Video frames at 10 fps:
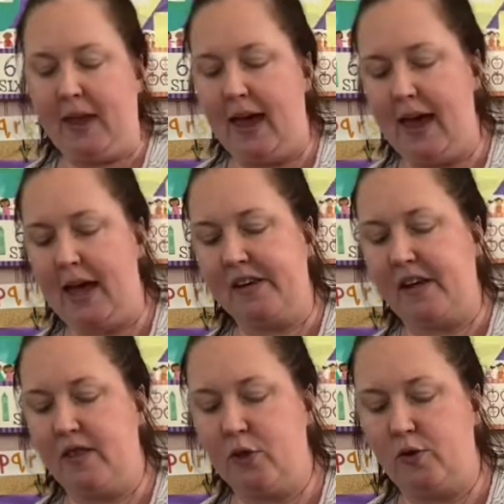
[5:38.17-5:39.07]
And
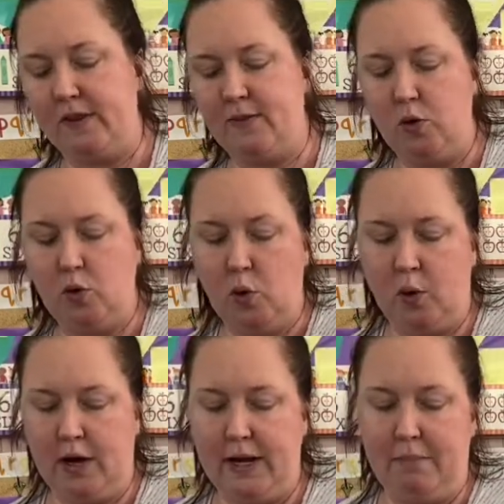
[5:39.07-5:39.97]
those of you who were
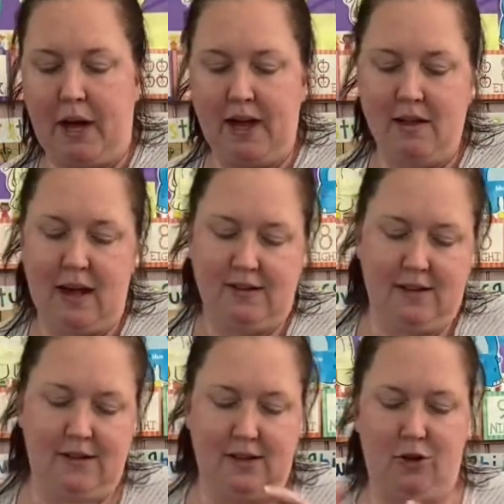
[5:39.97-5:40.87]
in my class
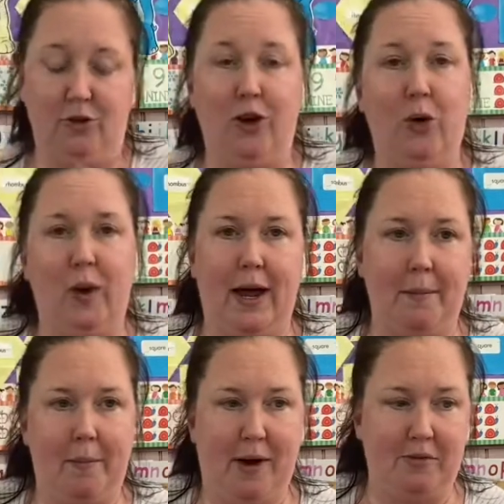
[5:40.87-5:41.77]
this year know what I'm
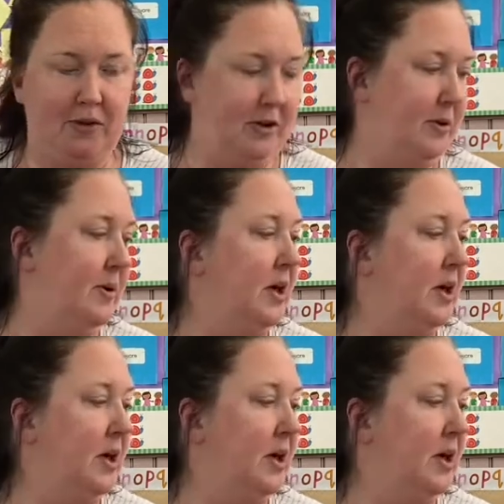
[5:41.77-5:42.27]
about to do.